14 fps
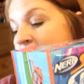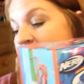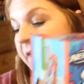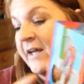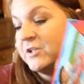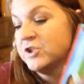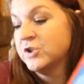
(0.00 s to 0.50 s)
They
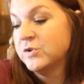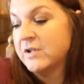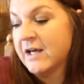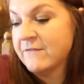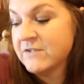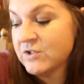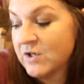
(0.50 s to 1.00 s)
had two
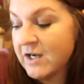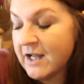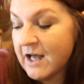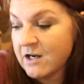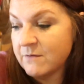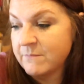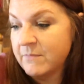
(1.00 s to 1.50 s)
left, so I
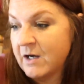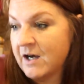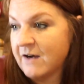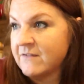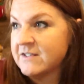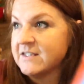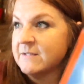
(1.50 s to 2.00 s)
got them.
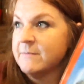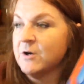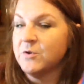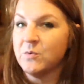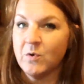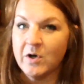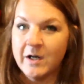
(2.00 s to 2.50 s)
Obviously,
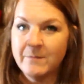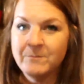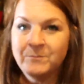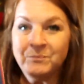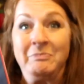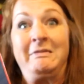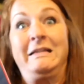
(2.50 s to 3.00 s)
both one.
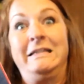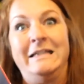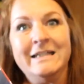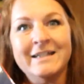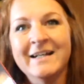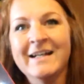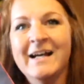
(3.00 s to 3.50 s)

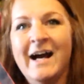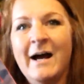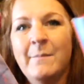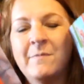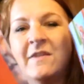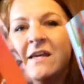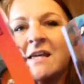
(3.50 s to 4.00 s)

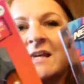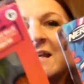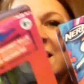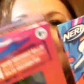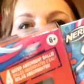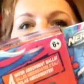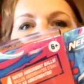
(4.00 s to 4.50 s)
I'm
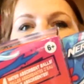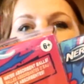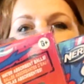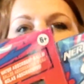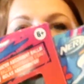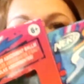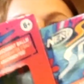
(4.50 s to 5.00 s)
thinking,
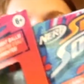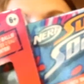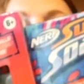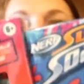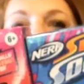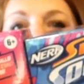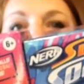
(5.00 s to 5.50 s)
um,
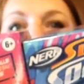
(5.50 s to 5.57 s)
and it's